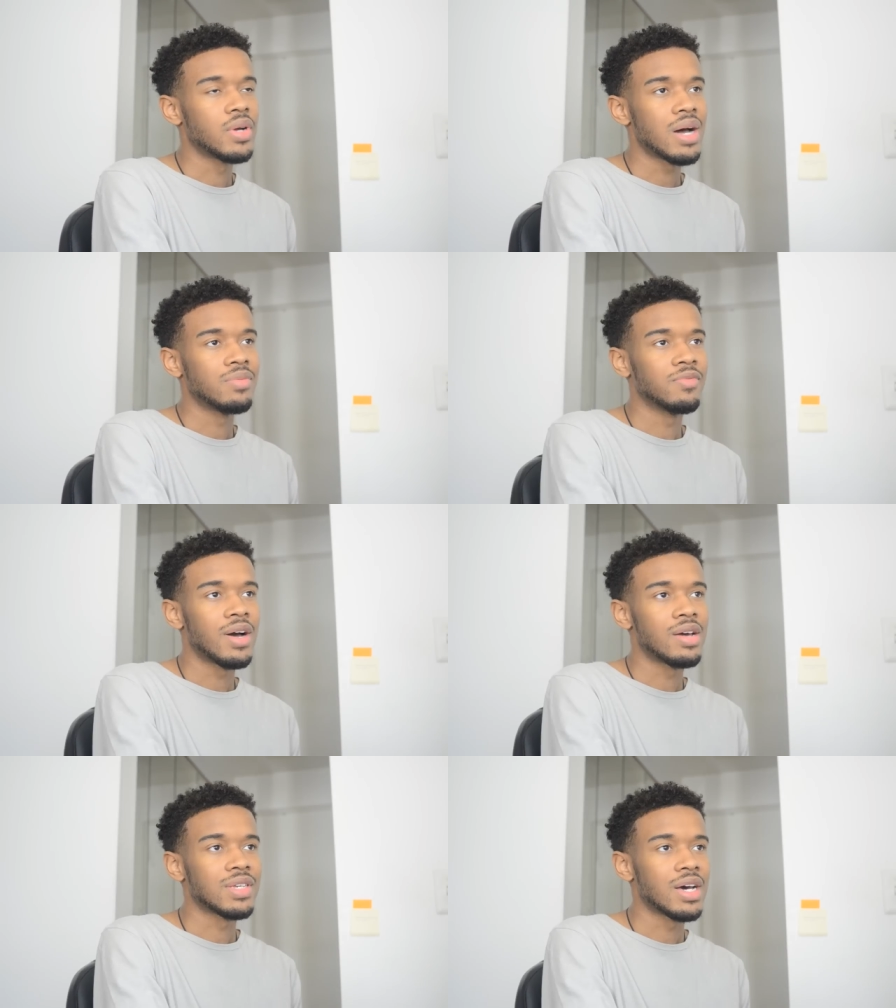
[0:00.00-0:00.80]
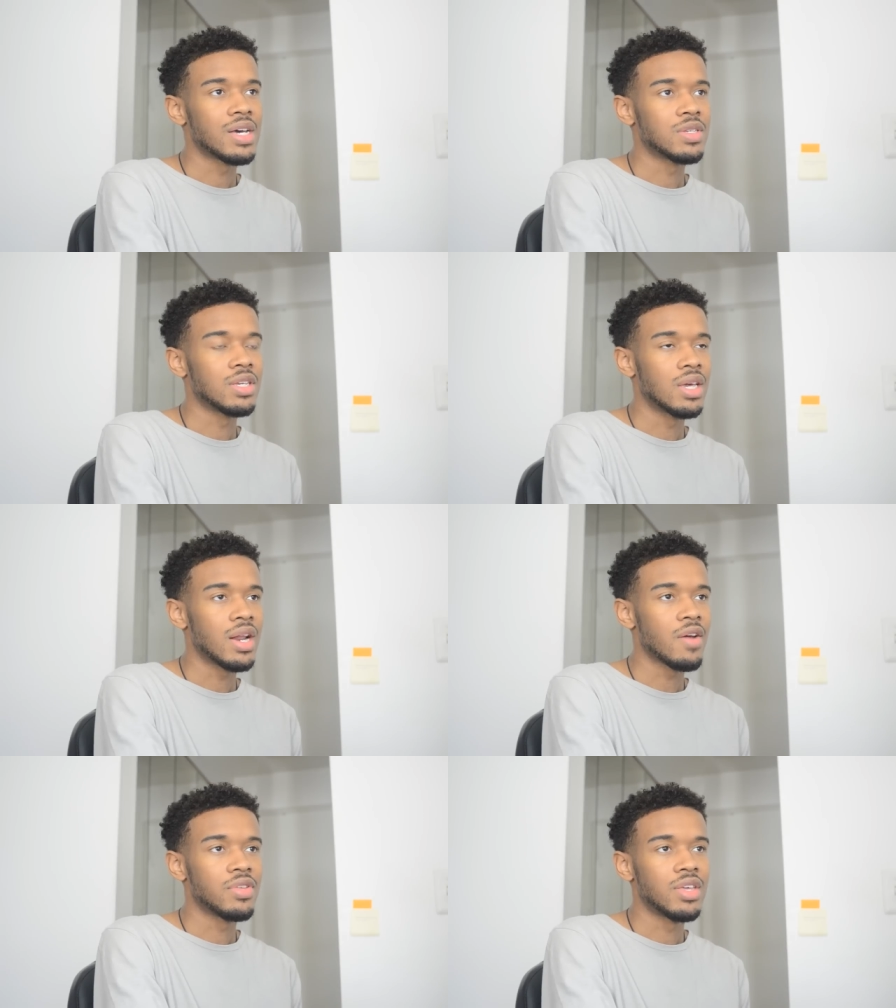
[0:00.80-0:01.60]
to an album five times to
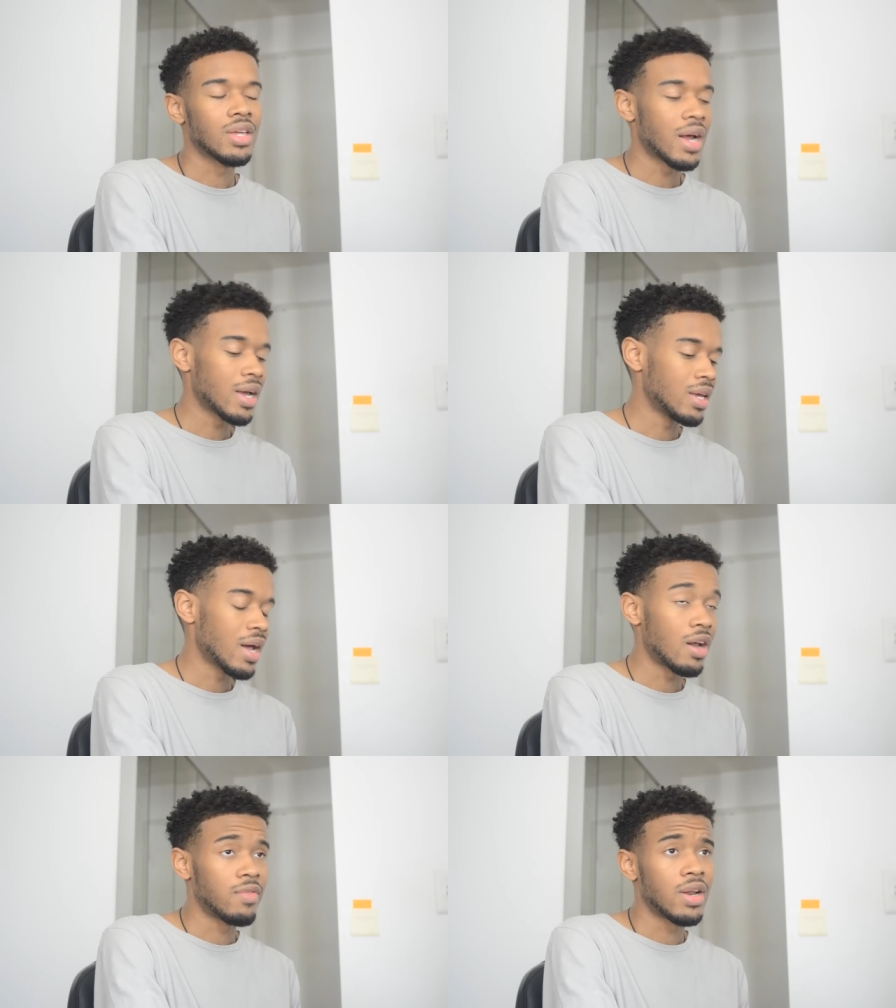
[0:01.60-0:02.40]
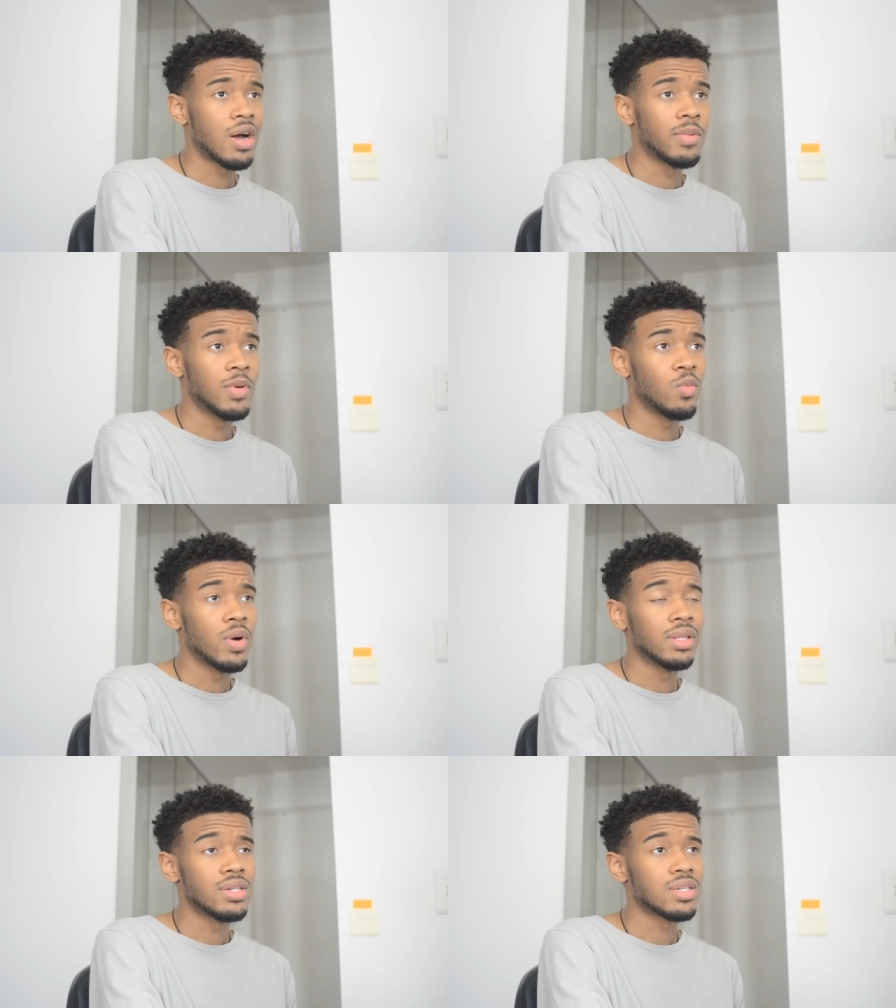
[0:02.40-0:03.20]
get everything that I get out of an album in
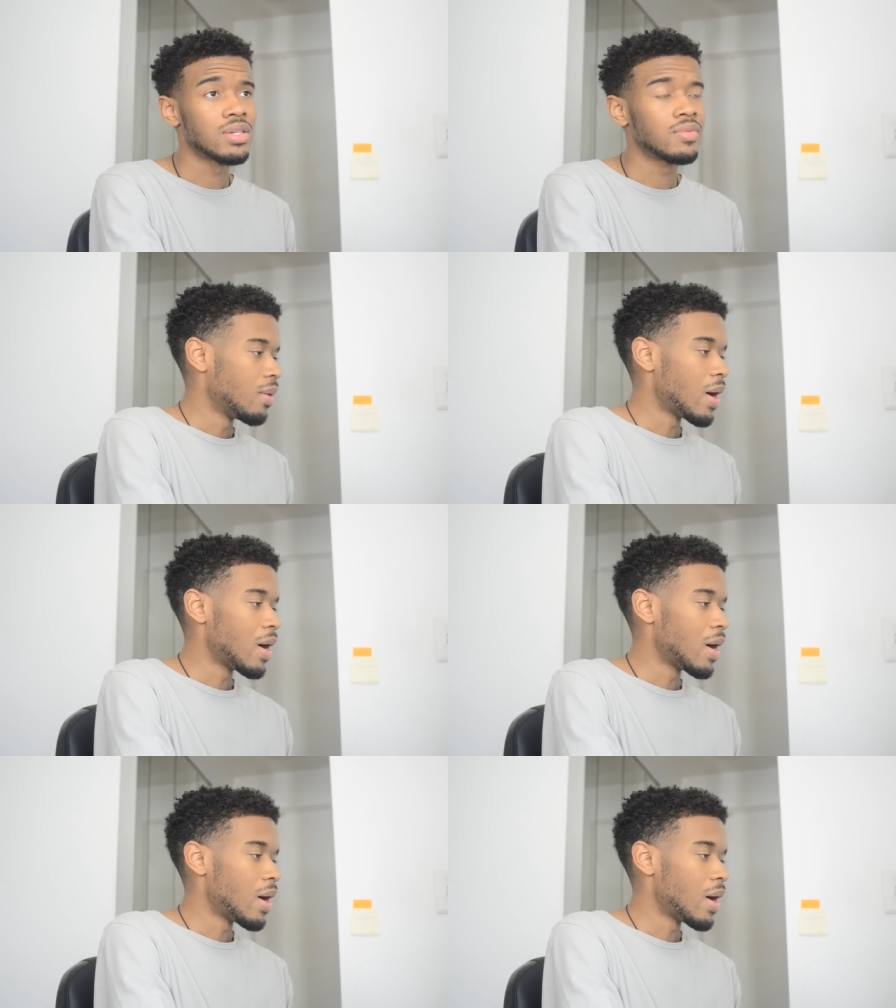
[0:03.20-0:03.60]
one listen.